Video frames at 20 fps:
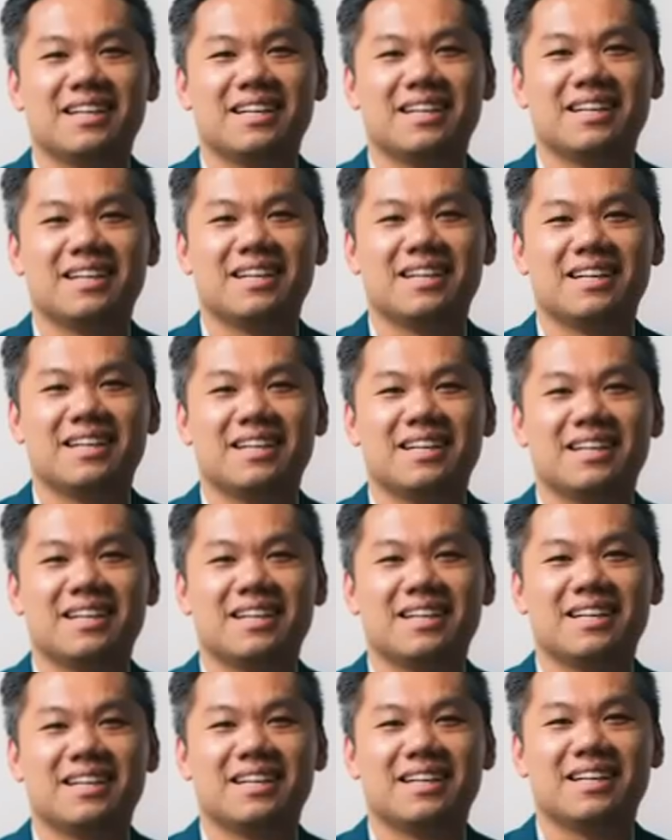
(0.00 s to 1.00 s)

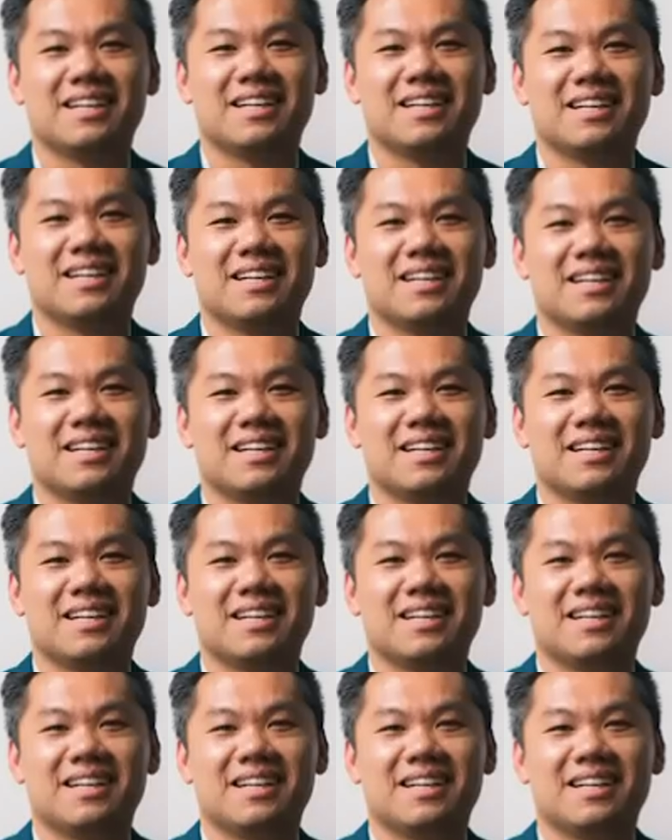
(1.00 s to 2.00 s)

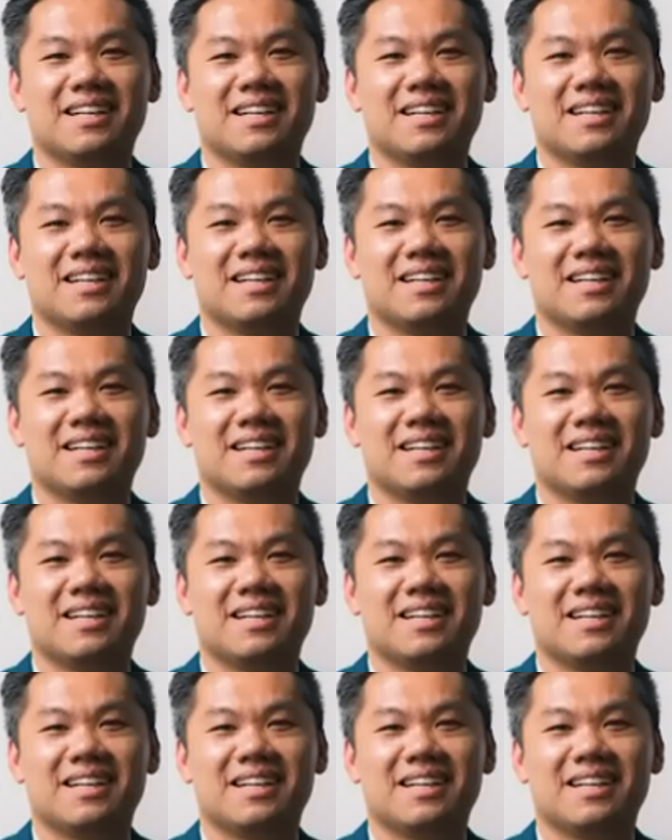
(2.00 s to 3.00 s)

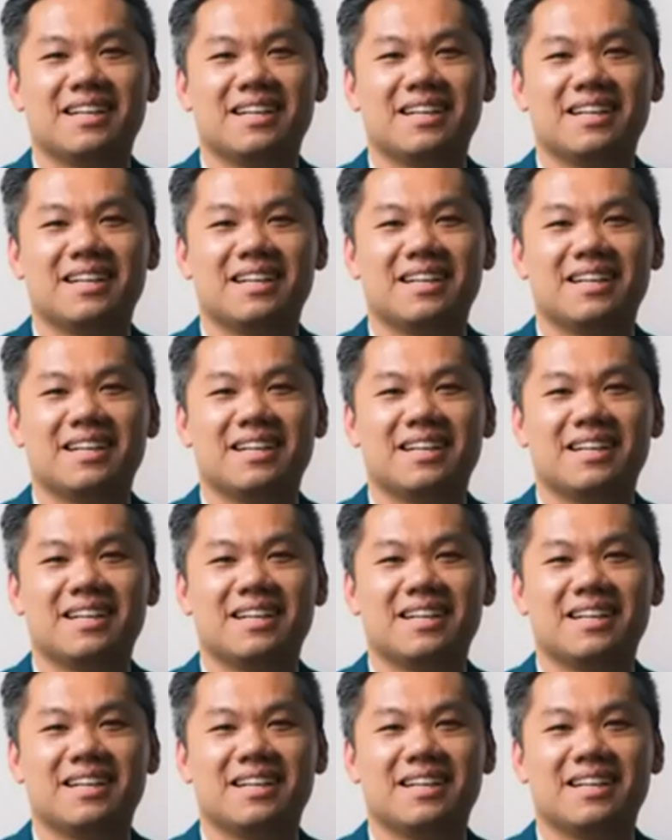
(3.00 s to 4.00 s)

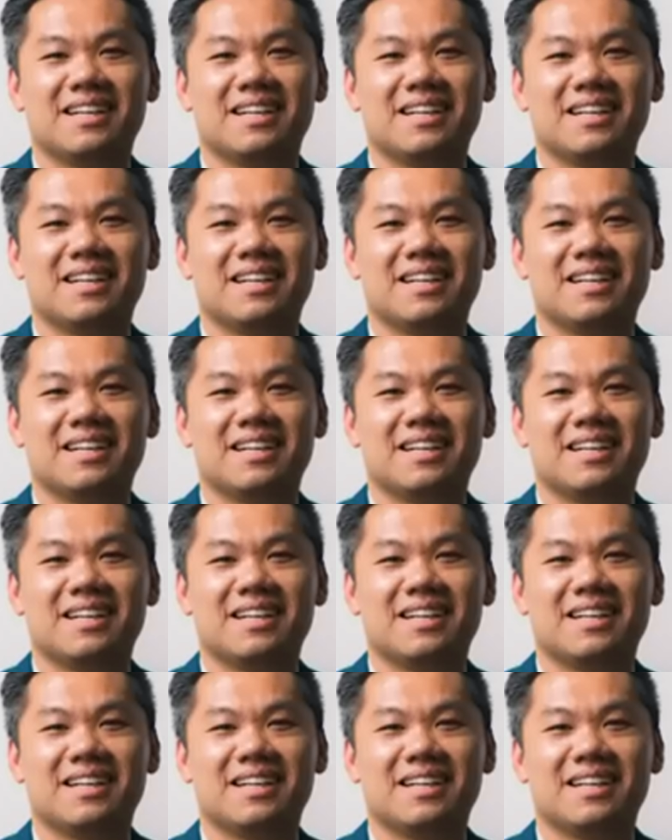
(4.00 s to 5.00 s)

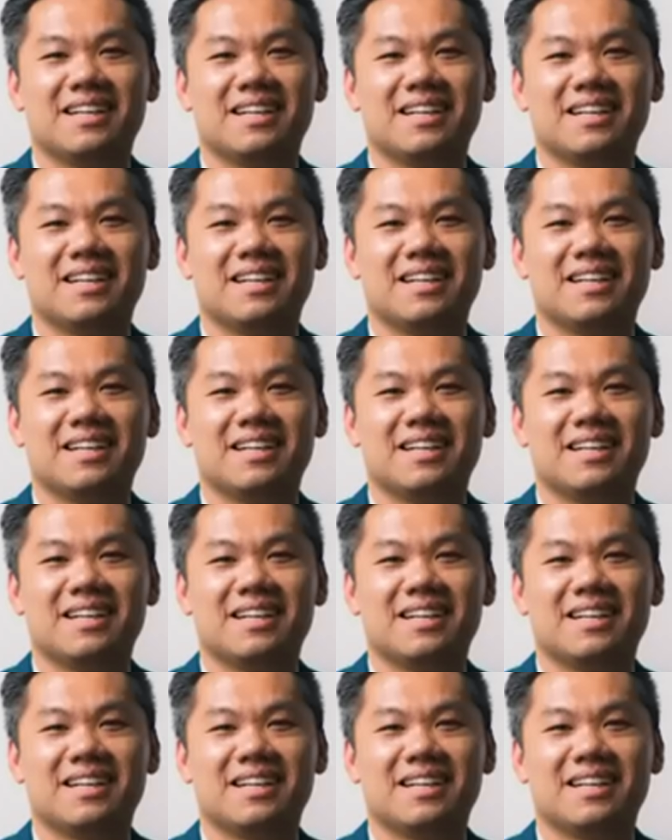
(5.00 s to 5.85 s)
(silent)